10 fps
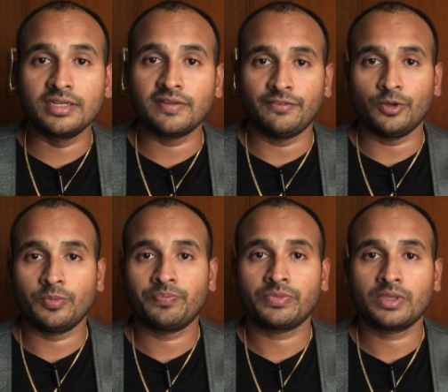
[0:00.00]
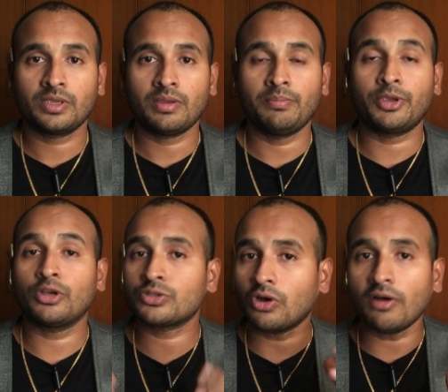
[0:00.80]
interview,
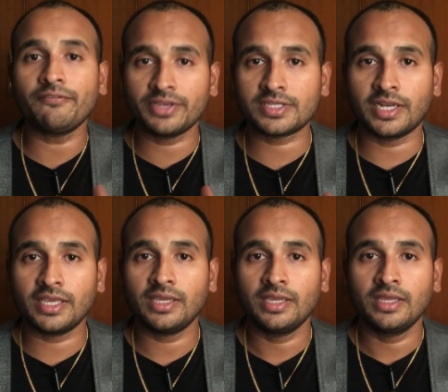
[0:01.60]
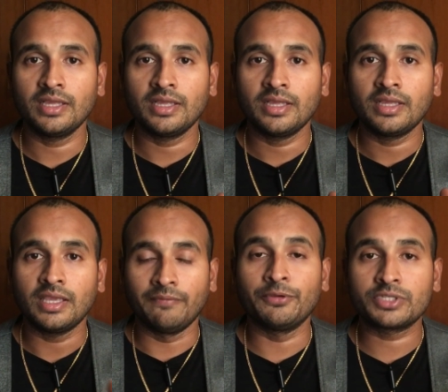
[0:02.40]
because obviously
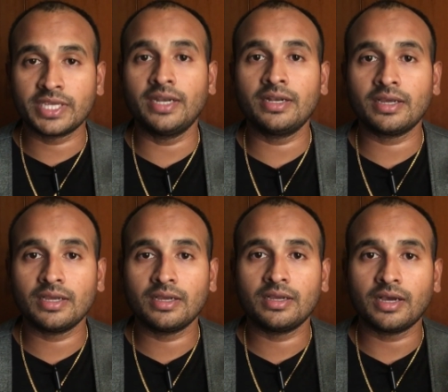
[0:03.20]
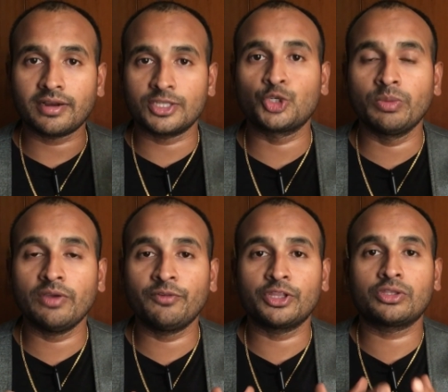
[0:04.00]
if you send a resume
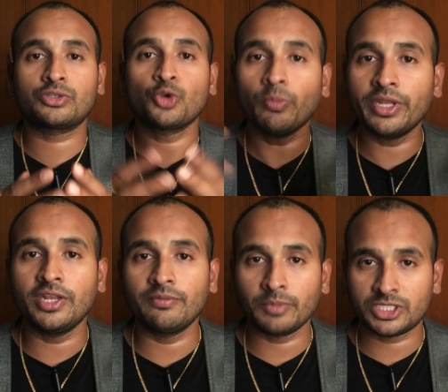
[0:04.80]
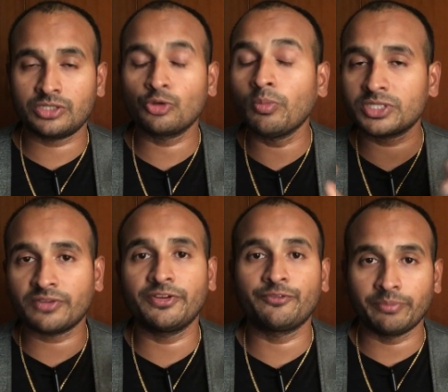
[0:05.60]
with so much
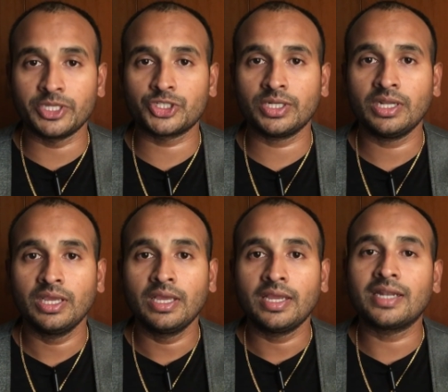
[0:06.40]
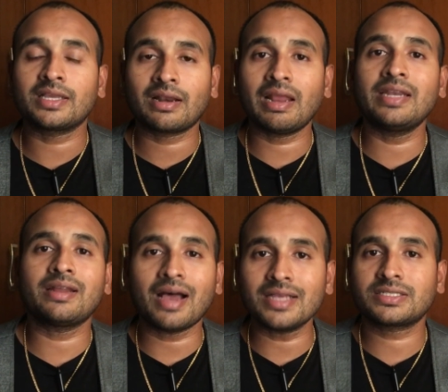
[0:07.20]
of information and the client
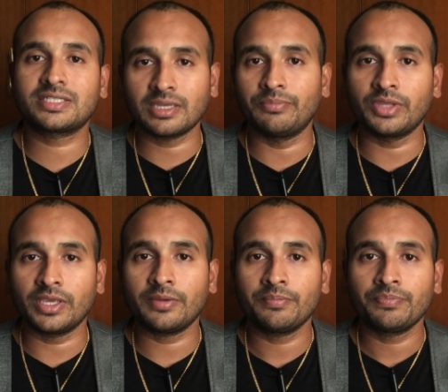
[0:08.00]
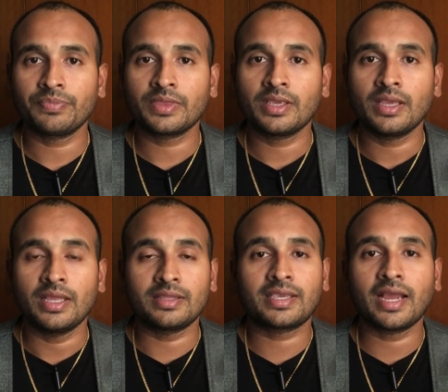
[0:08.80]
asks something
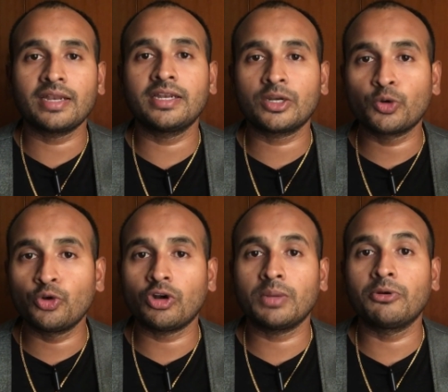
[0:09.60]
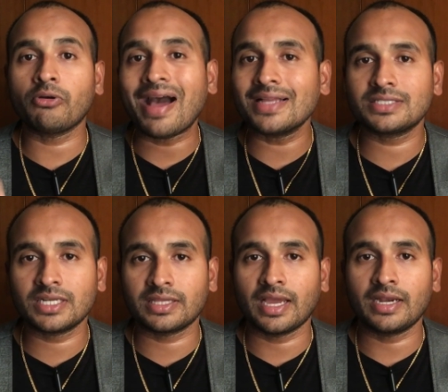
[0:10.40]
and the candidate could not able to answer
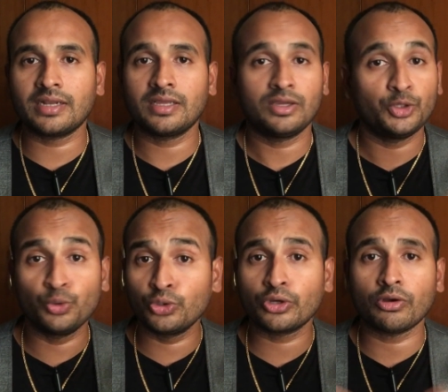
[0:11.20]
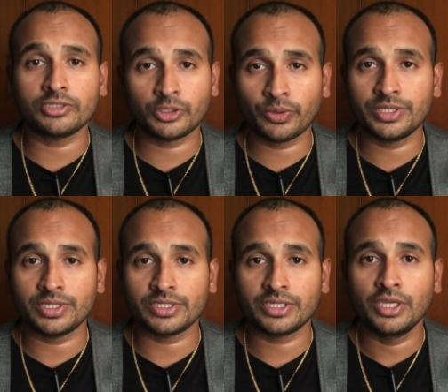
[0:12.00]
that, you know the
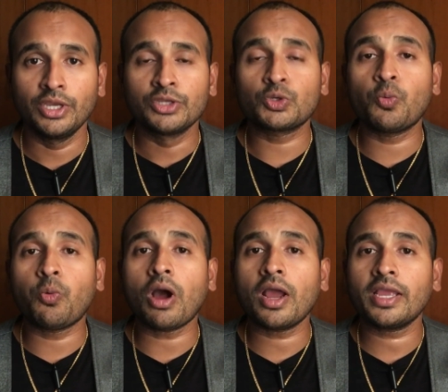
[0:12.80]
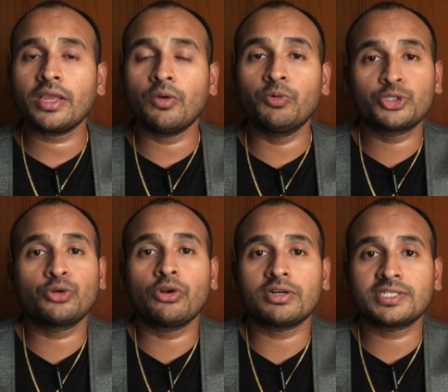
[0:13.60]
consequences. So why we should
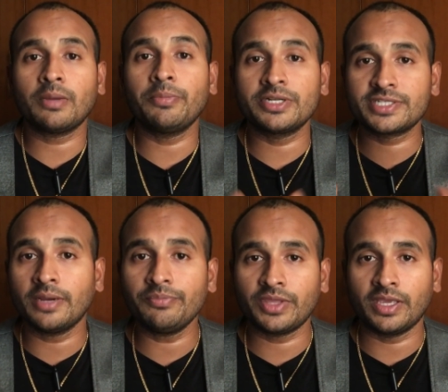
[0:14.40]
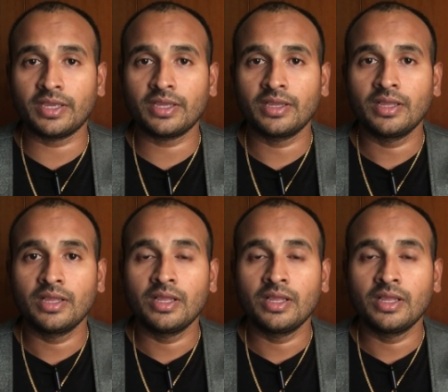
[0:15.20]
not submit something